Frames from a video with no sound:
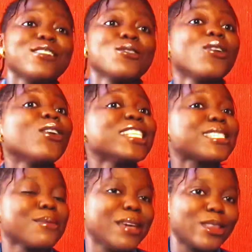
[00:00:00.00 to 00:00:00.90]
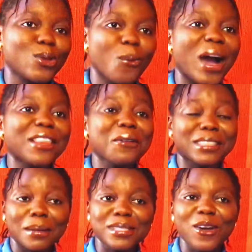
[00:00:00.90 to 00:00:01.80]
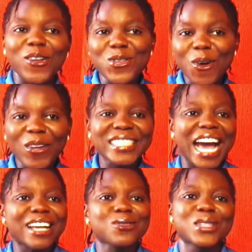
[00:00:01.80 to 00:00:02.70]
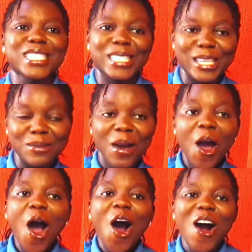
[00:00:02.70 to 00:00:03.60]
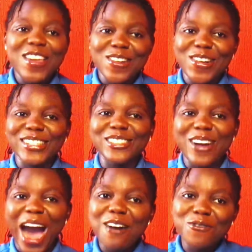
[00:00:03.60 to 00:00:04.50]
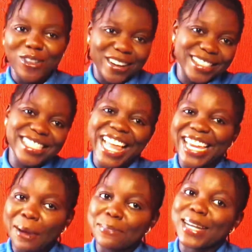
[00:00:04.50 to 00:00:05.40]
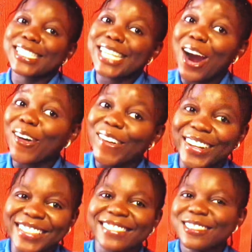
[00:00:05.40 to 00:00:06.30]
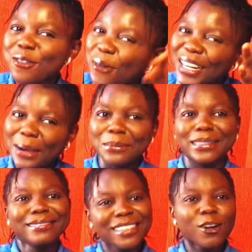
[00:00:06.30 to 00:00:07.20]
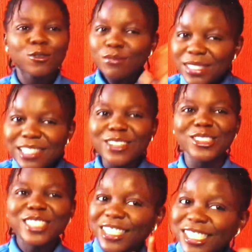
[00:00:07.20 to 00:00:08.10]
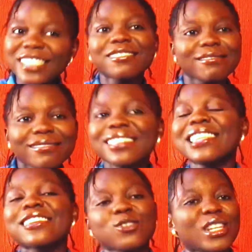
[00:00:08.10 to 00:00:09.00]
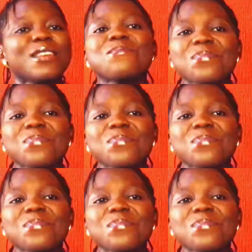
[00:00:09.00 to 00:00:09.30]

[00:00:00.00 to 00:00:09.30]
you go intimate though, but I know what I'm saying. Or you hold hands with him, or you have what, like a partial hug. You know what I mean now. So touching, literally,